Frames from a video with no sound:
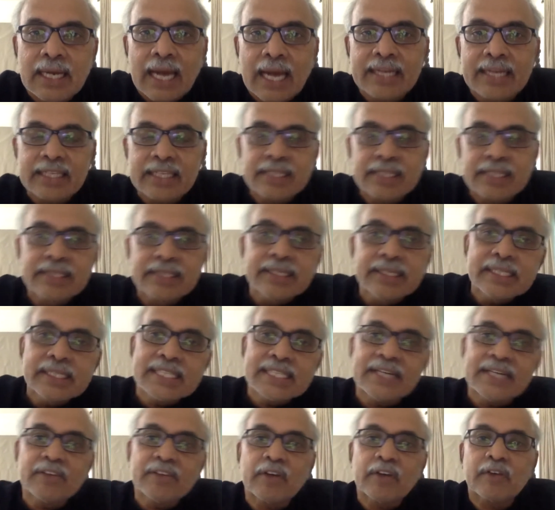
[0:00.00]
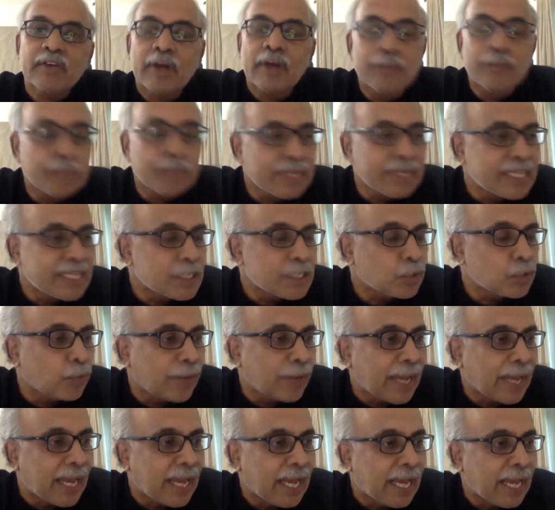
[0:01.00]
And the third set of companies,
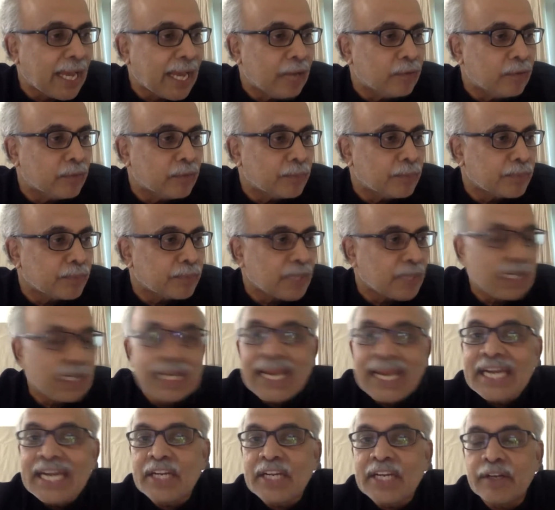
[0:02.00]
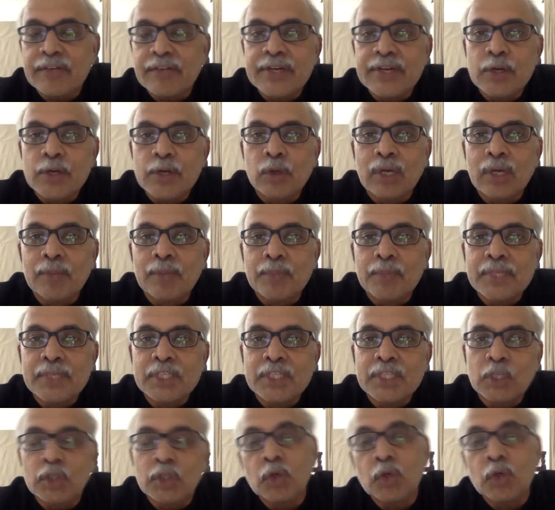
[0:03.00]
we have late revenue
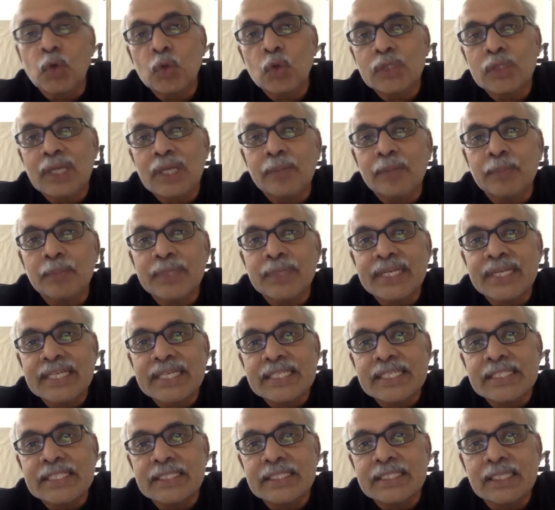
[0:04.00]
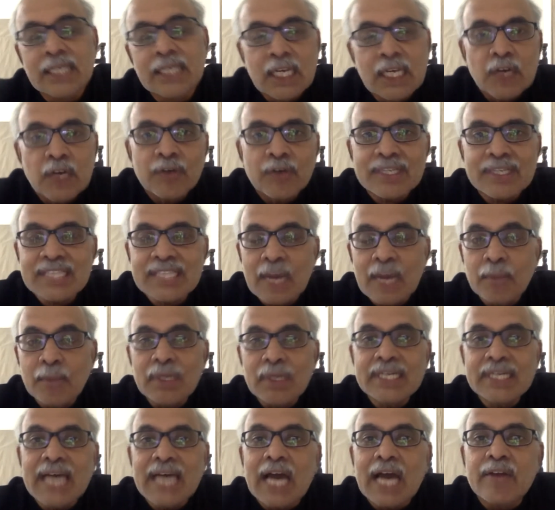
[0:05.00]
companies or the growth companies. For
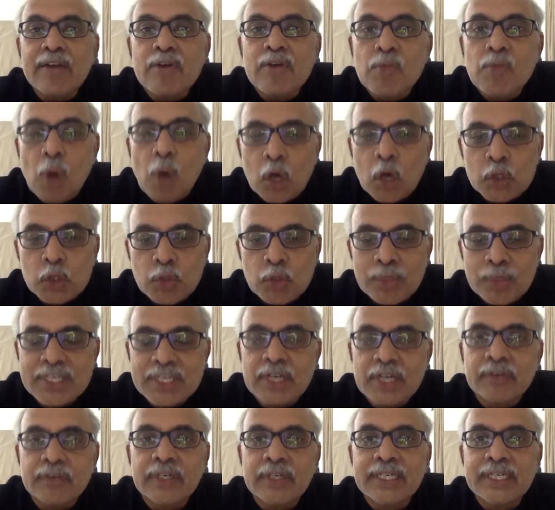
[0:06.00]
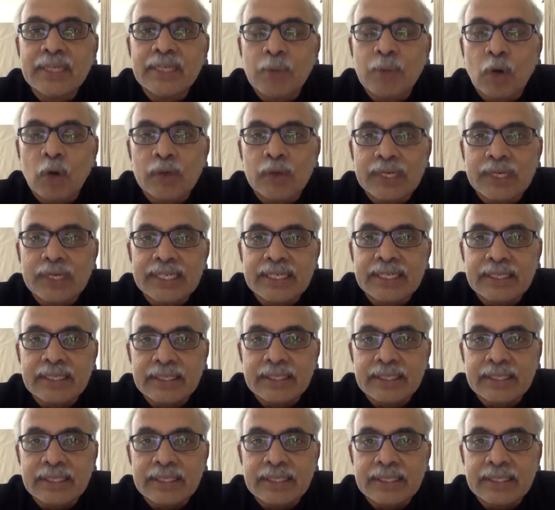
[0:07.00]
example, Darwin Box, you must have heard about it.